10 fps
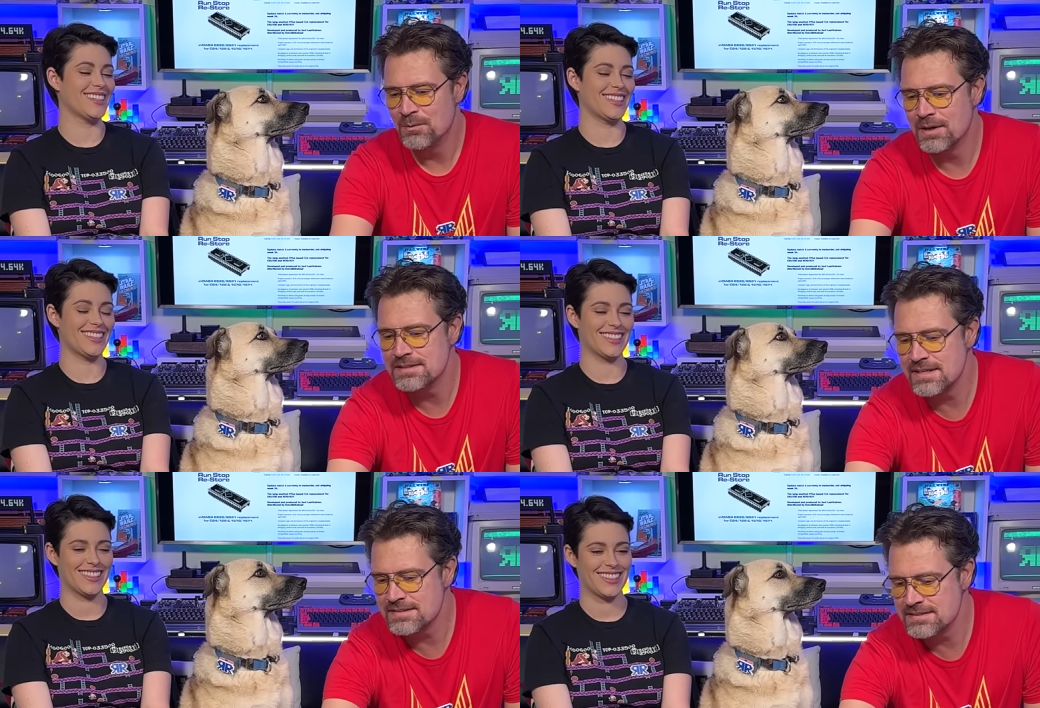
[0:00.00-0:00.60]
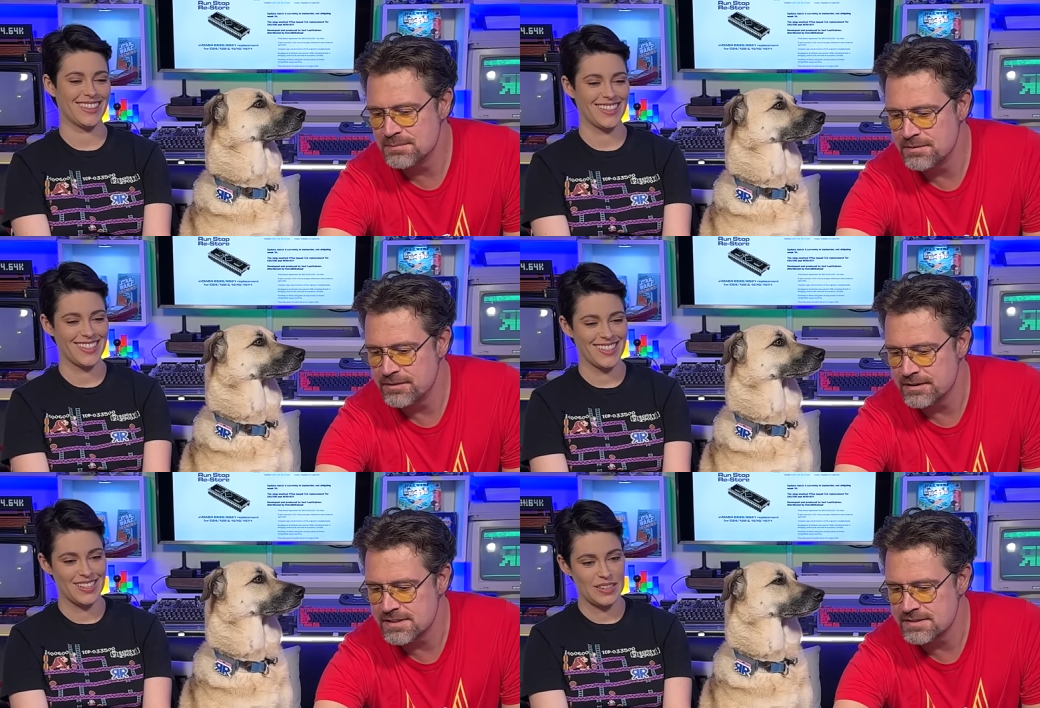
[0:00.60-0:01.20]
Speaker 1: well, it does. To be fair, it
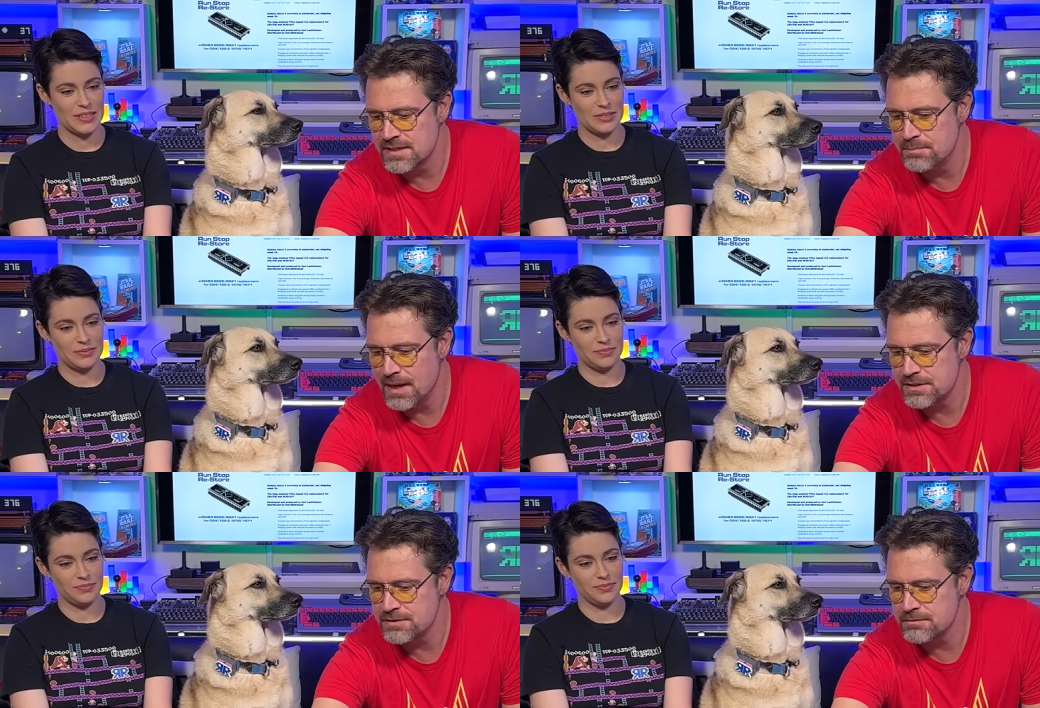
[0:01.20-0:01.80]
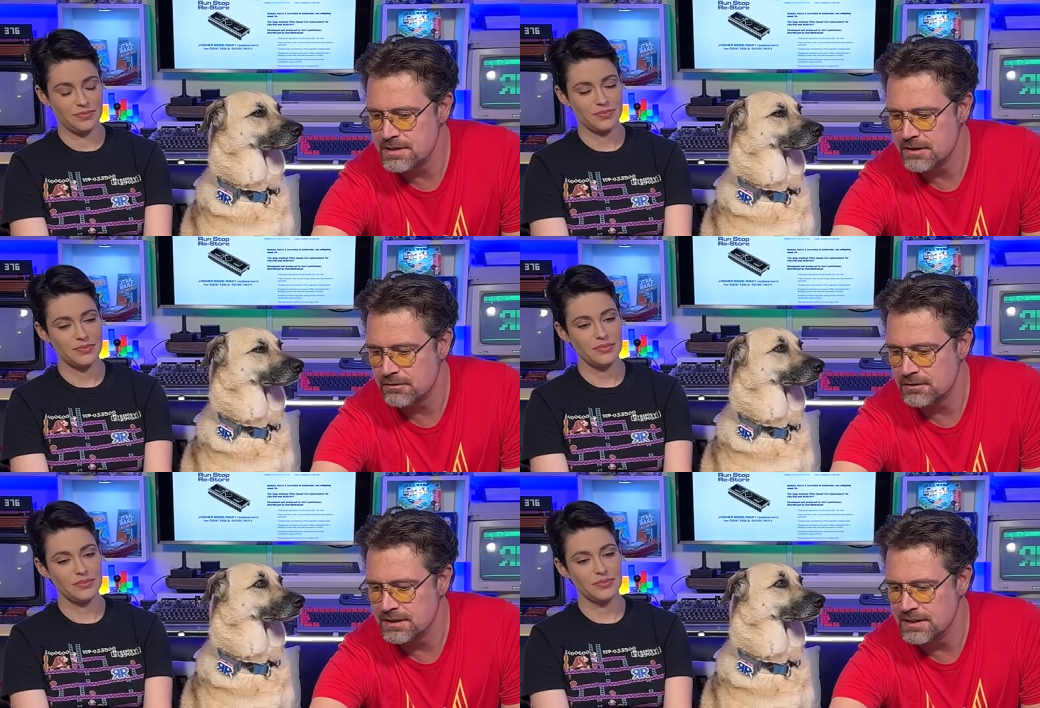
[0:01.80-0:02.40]
does say batch three
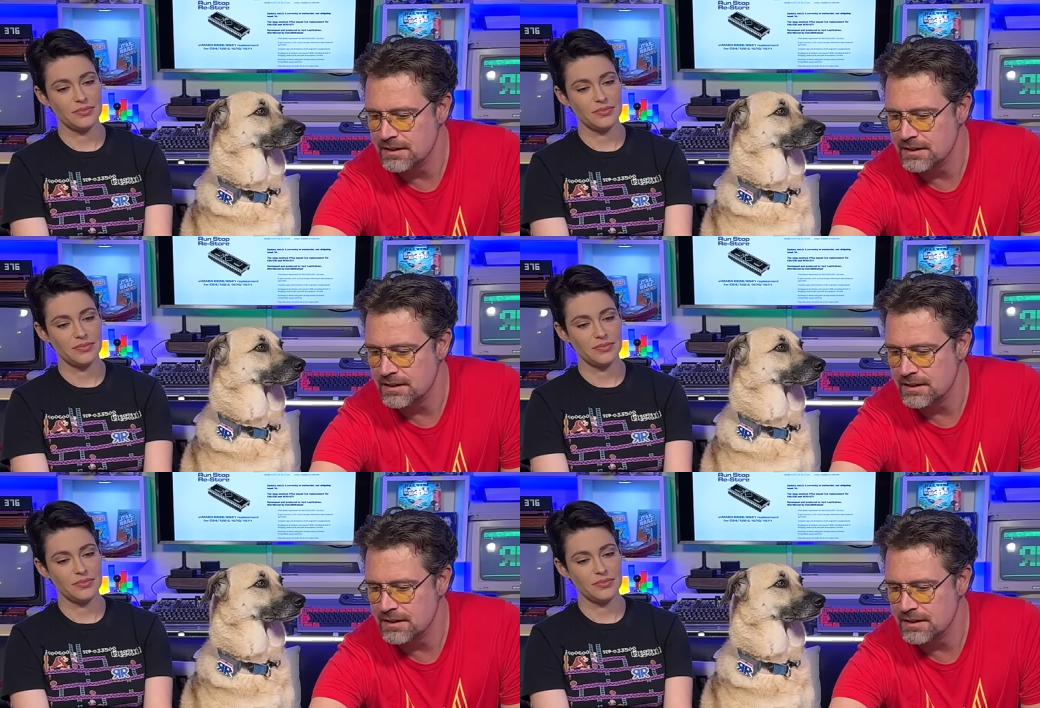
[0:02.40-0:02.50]
currently